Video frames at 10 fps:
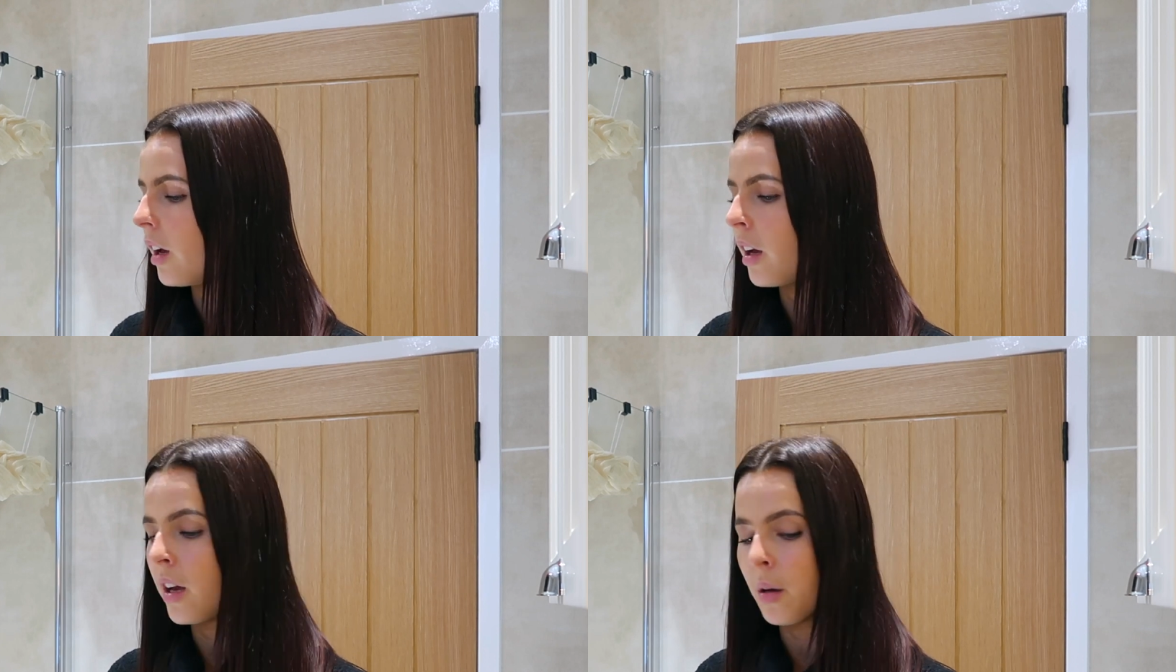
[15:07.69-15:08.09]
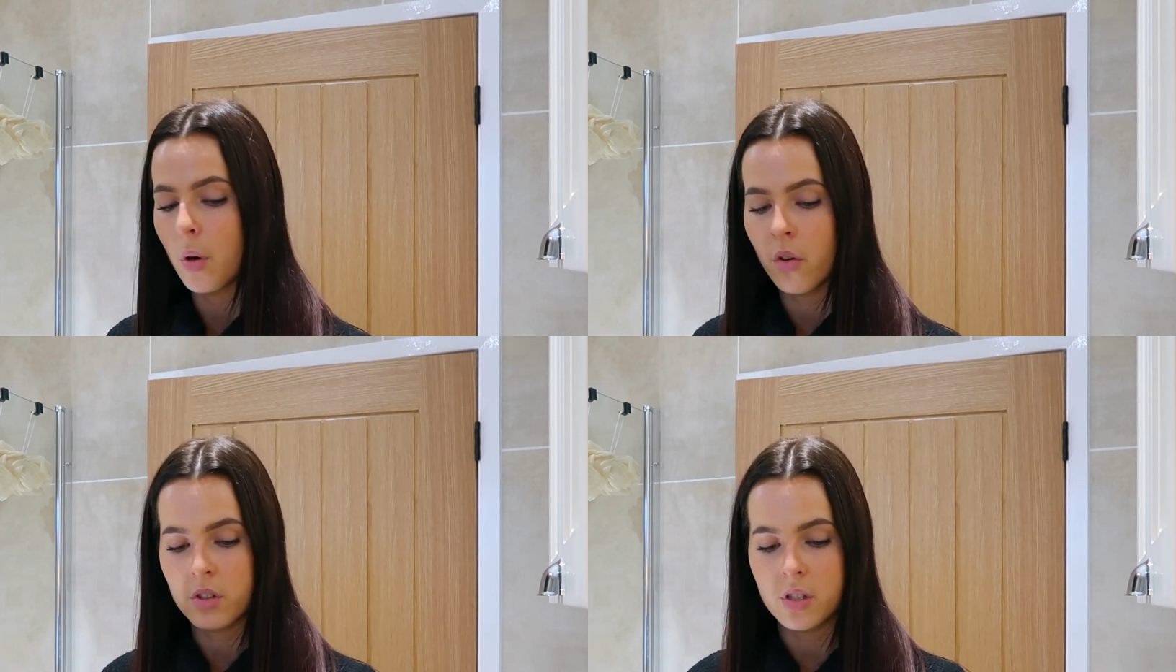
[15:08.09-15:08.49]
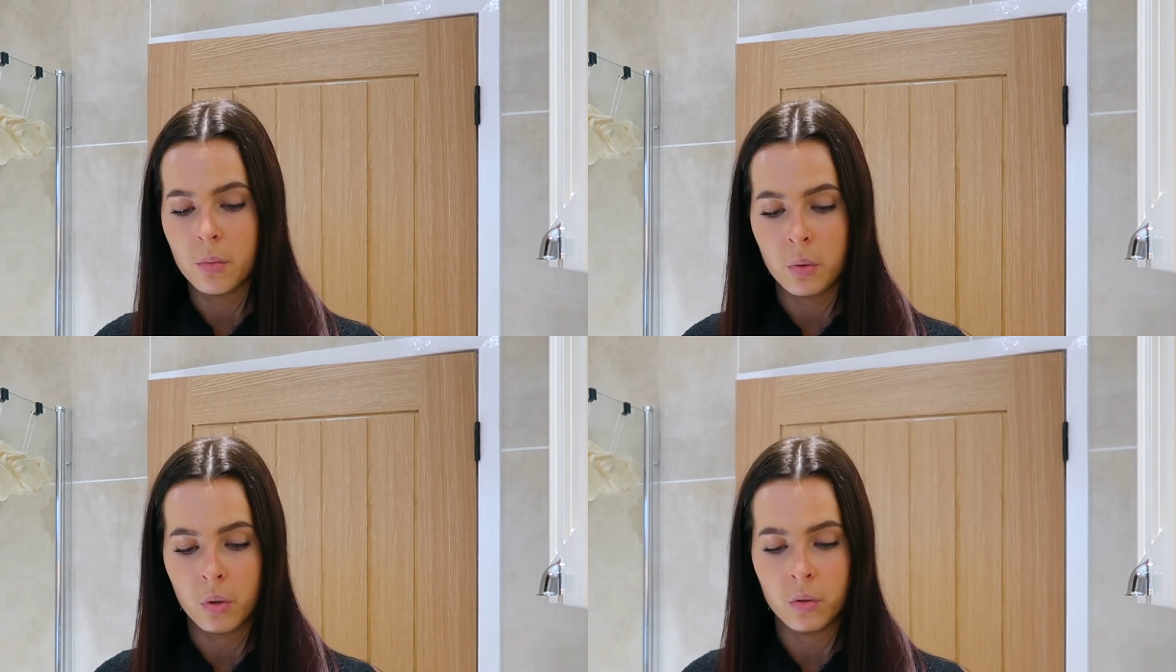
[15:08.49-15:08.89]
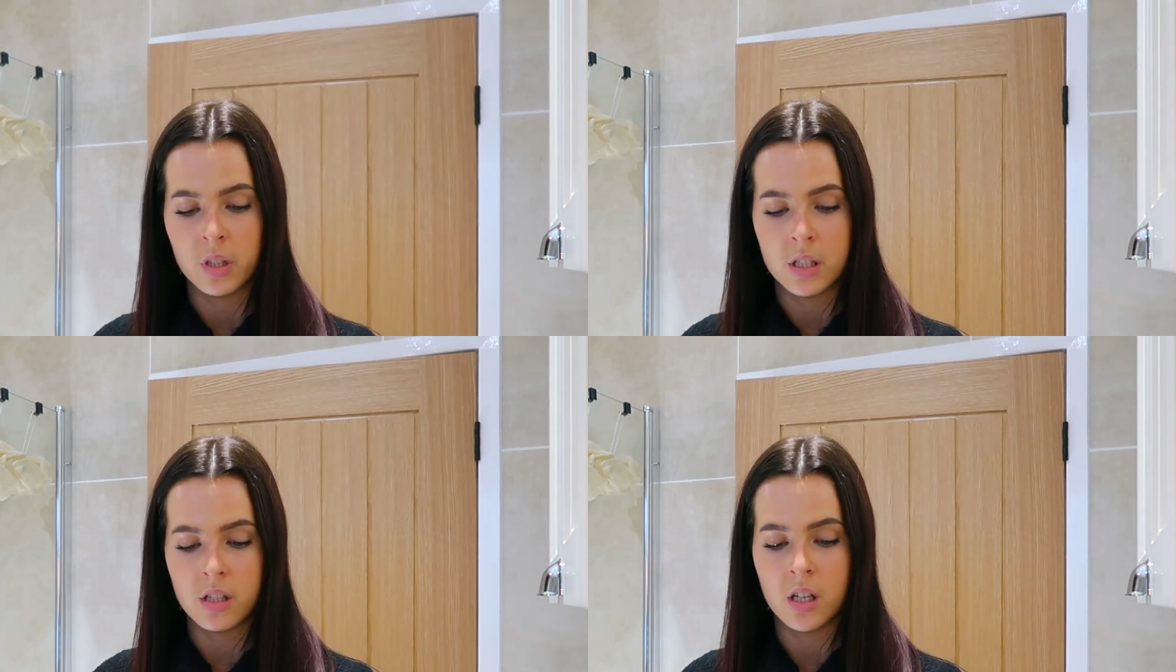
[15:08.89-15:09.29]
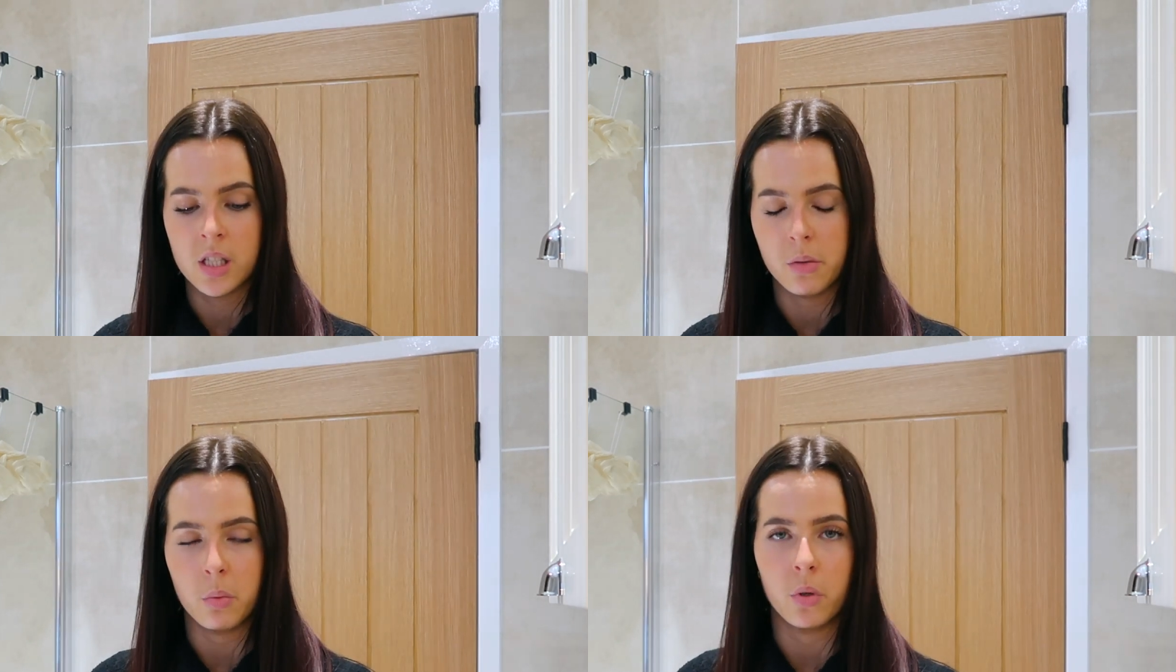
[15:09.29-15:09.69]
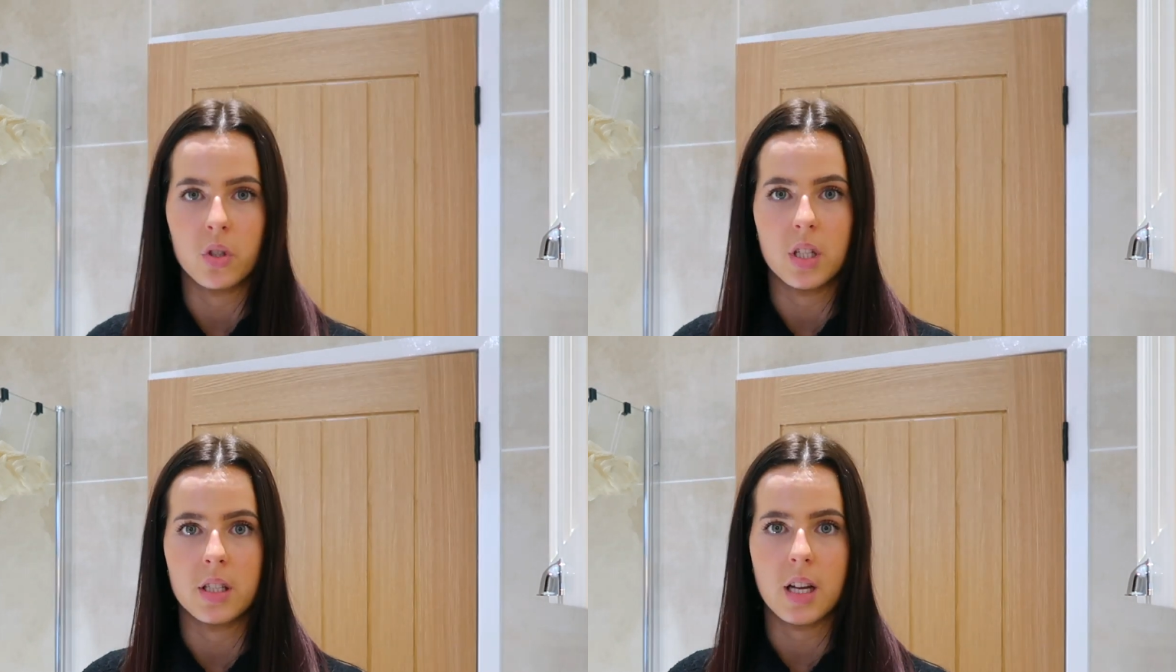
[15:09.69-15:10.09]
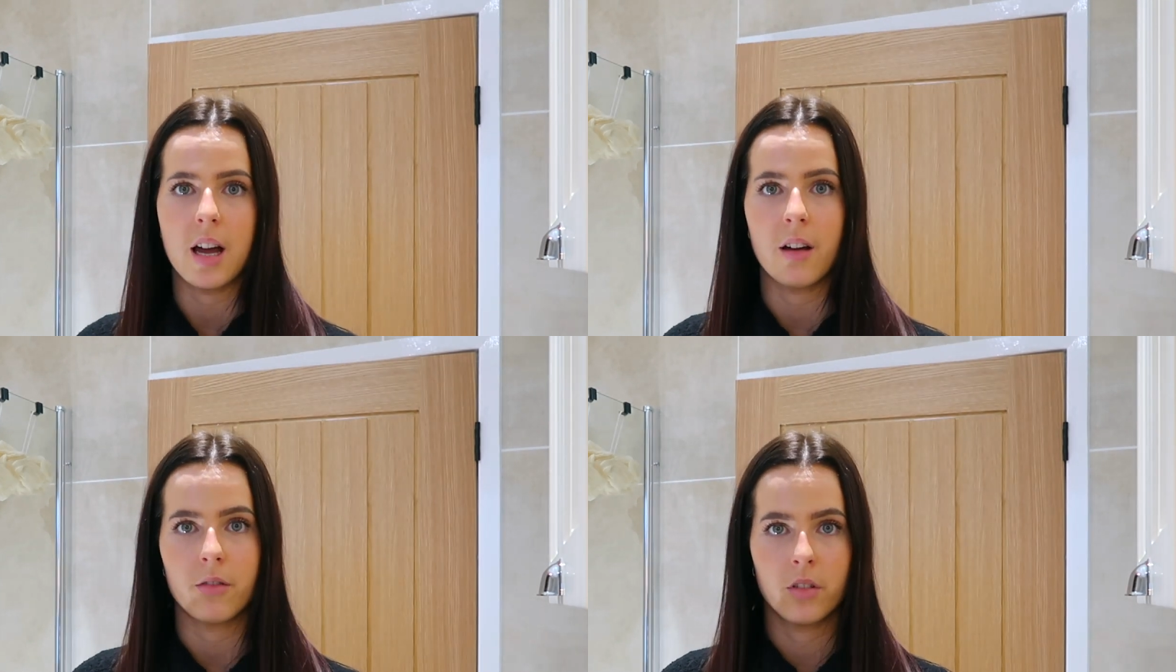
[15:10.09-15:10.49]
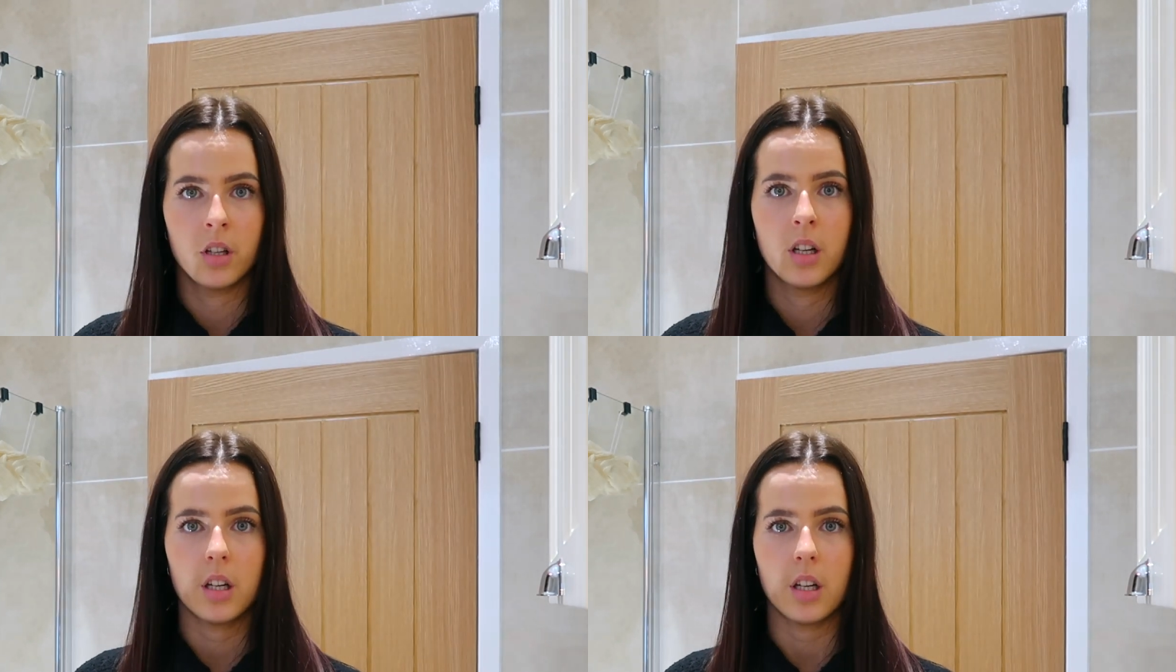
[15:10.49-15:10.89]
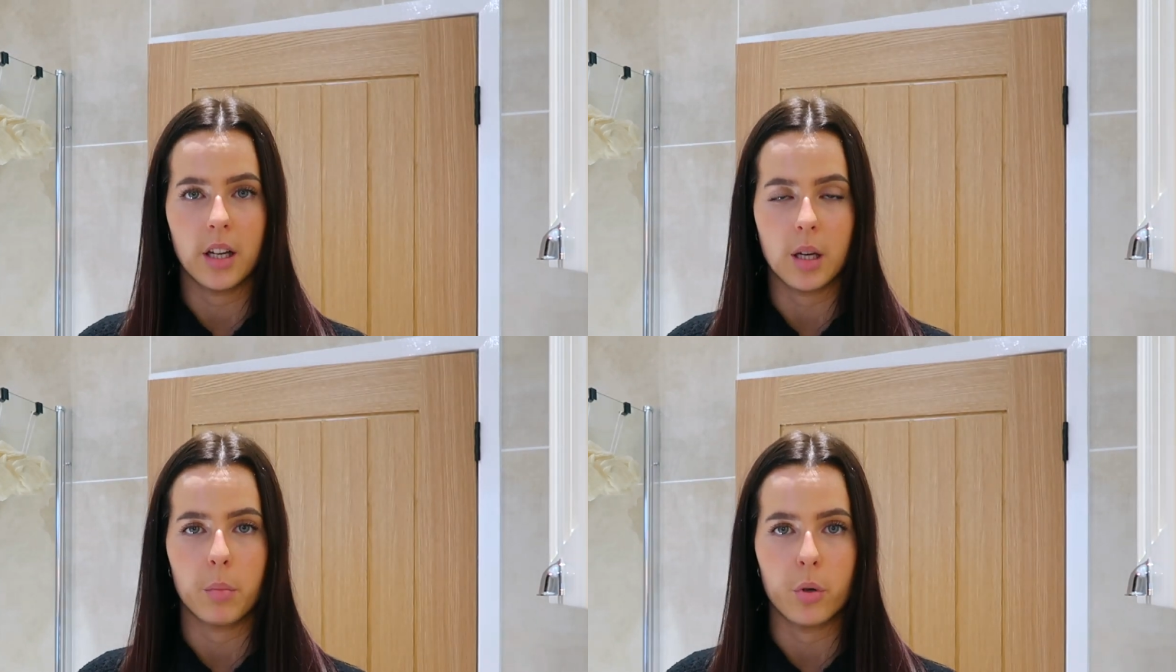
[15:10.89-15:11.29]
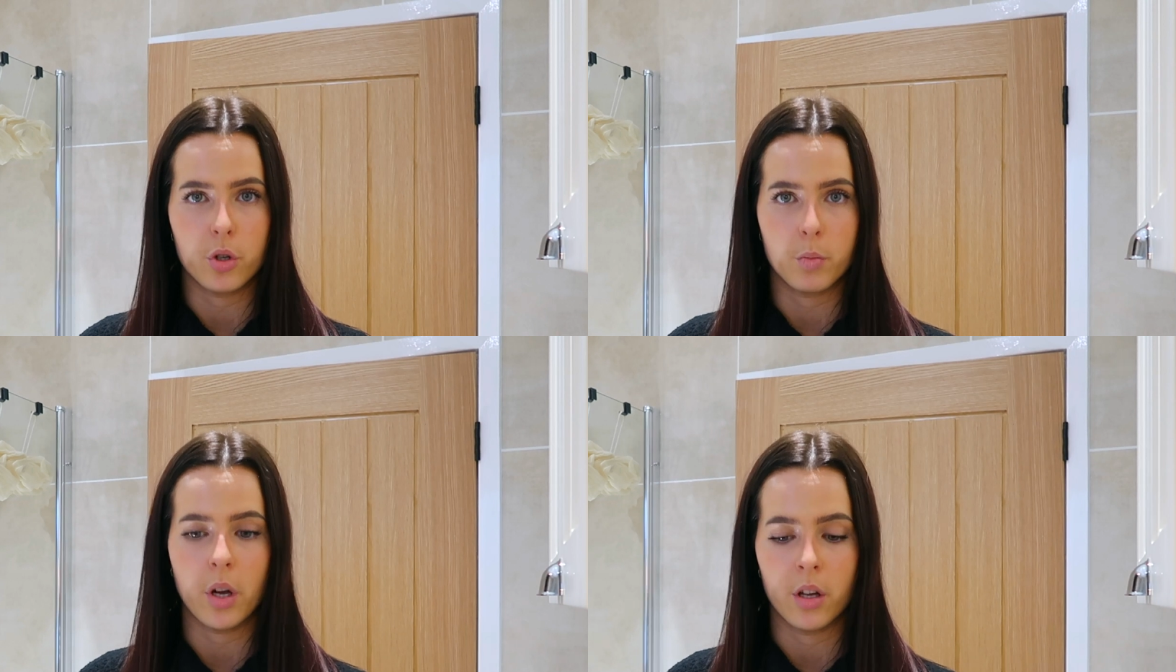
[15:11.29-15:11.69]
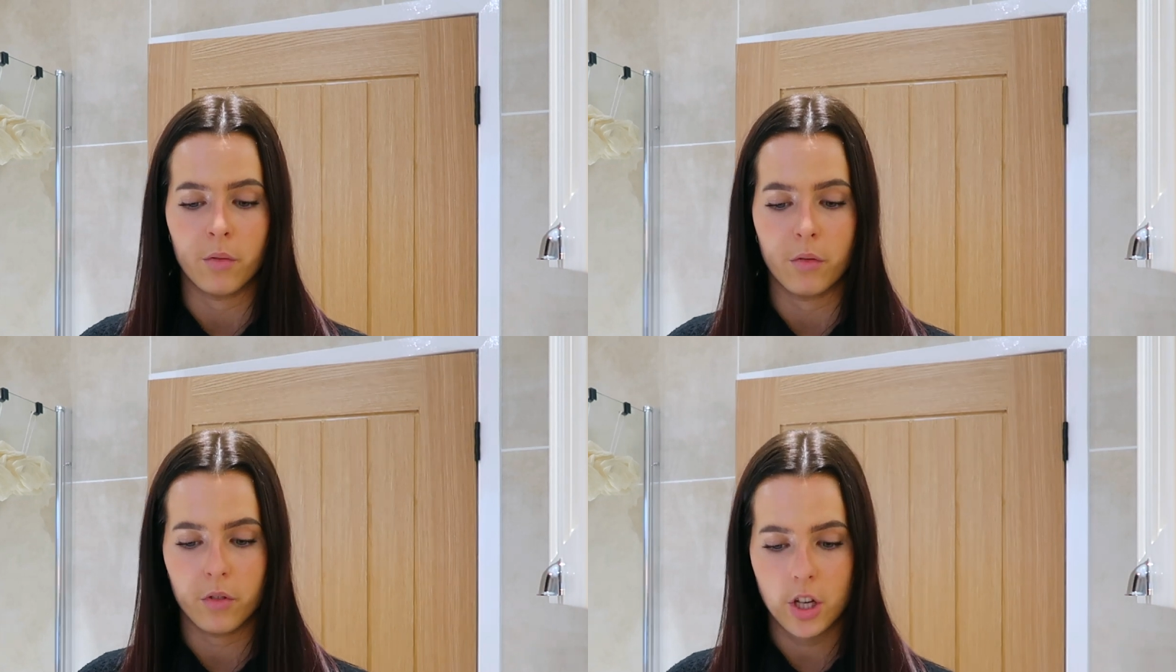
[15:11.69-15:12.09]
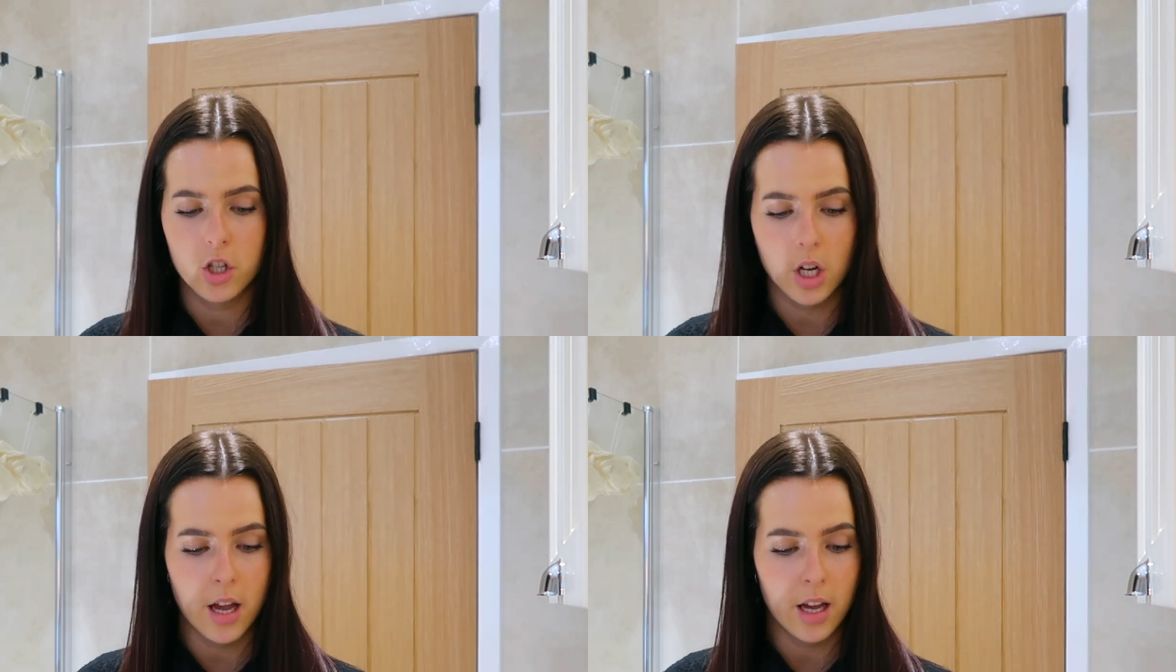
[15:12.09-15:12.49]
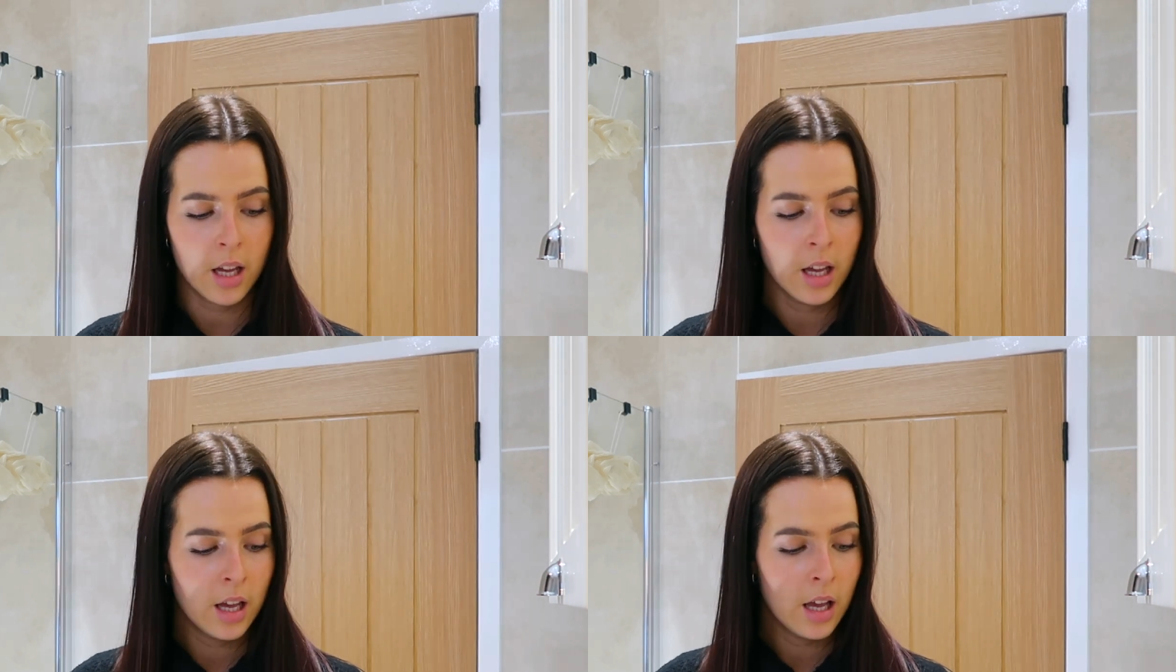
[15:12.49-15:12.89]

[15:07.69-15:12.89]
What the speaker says: Obviously we decided we wanted to have like a push button flusher,